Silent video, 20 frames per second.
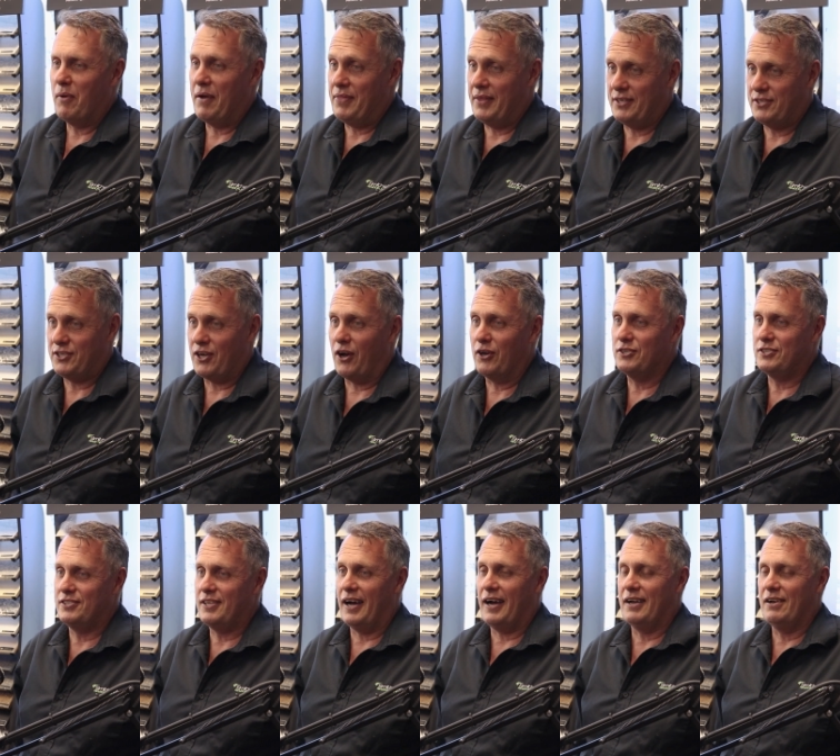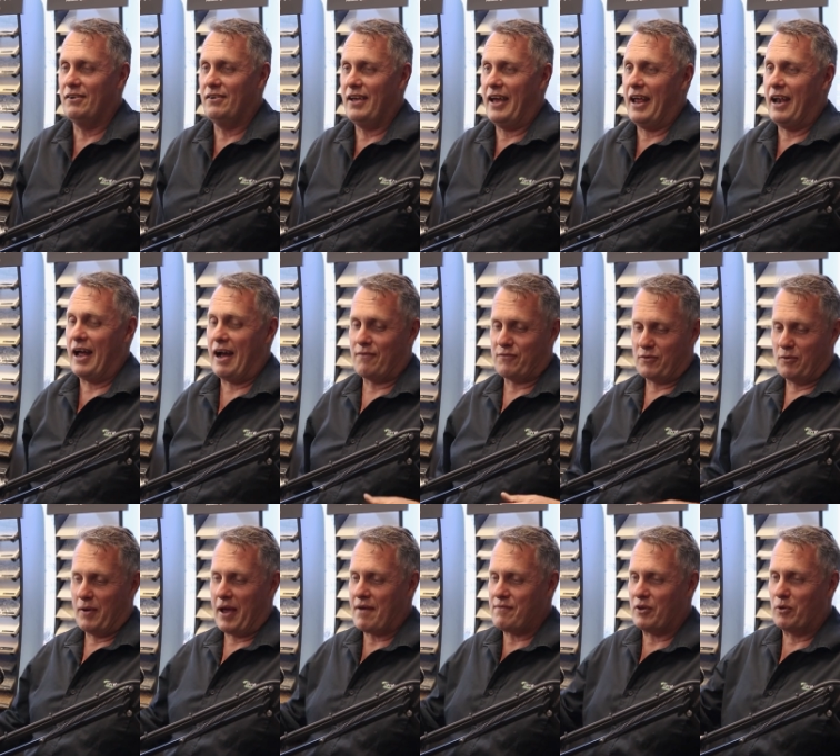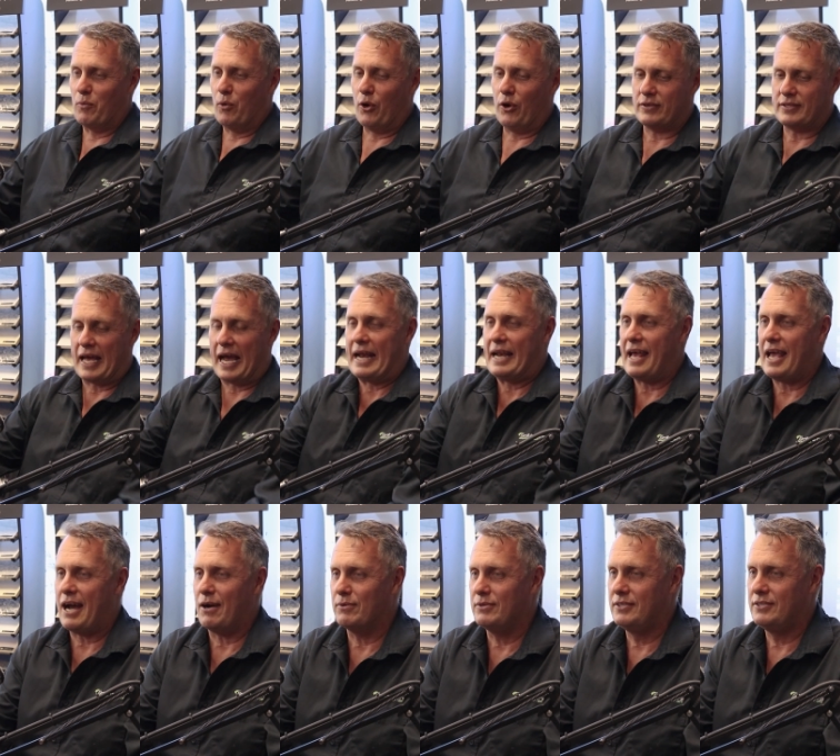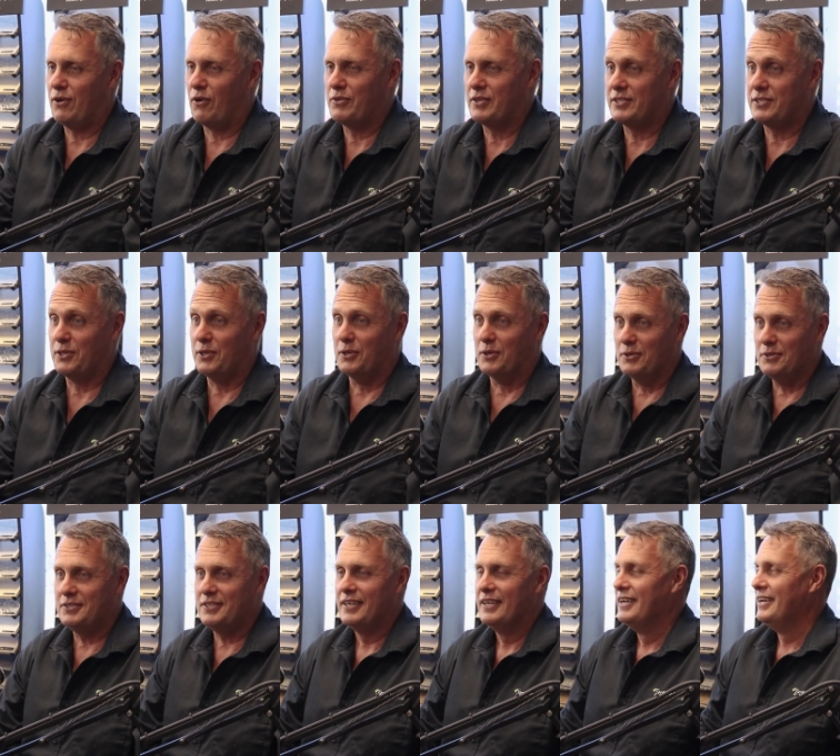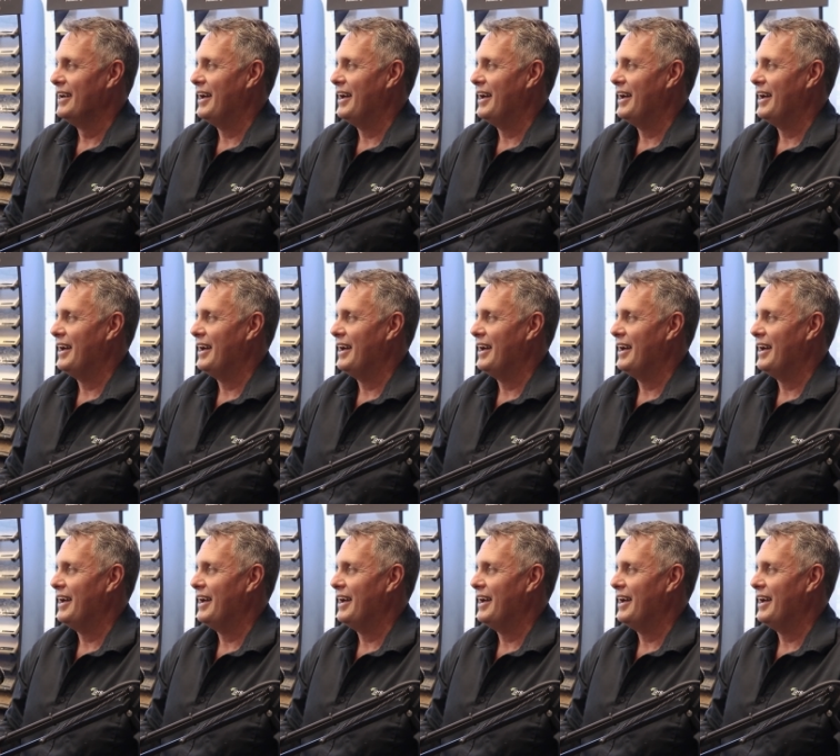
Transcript: When this show's done, and after having worked eight hours on the tools,